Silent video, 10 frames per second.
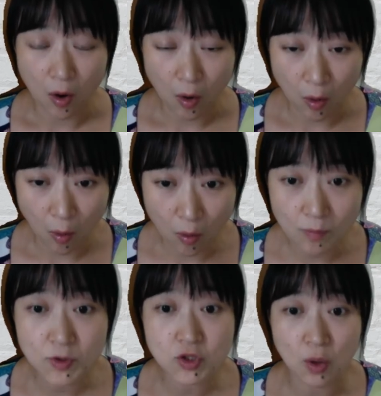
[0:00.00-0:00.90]

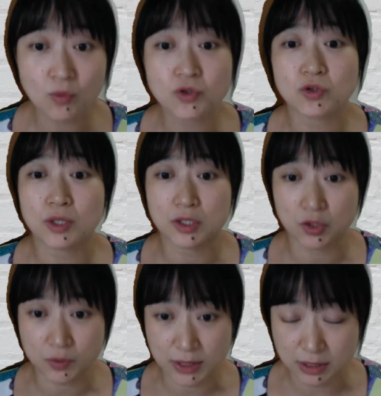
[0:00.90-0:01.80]
almost all students use
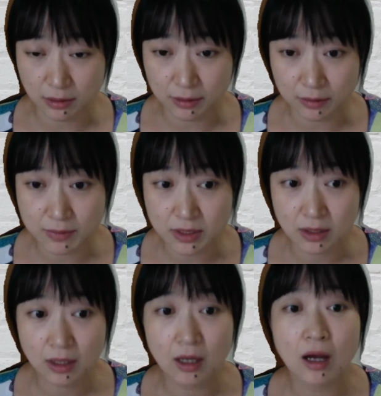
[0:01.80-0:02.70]
the diagrams,
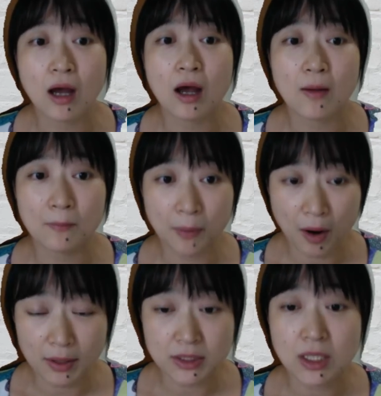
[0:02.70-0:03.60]

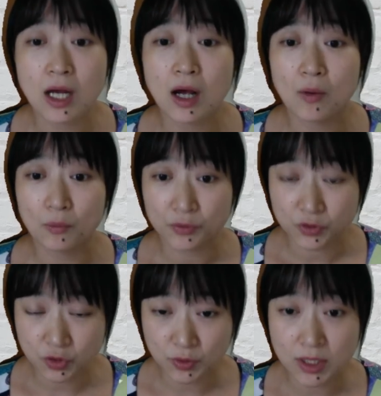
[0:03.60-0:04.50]
but
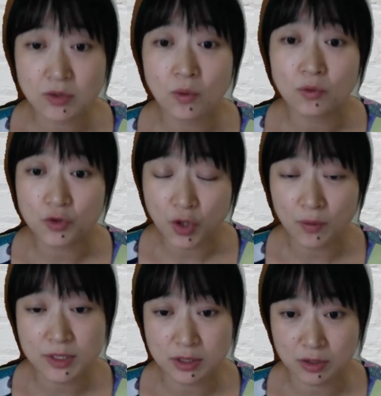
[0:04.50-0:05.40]
student no
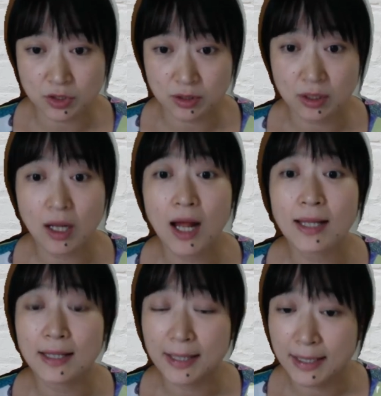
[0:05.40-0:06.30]
instruction
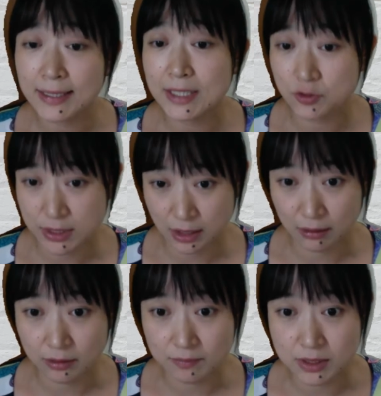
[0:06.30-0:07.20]
really use
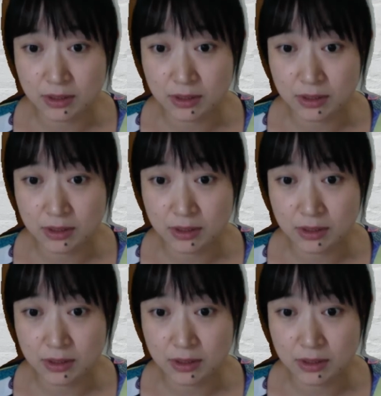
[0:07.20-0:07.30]
diagrams.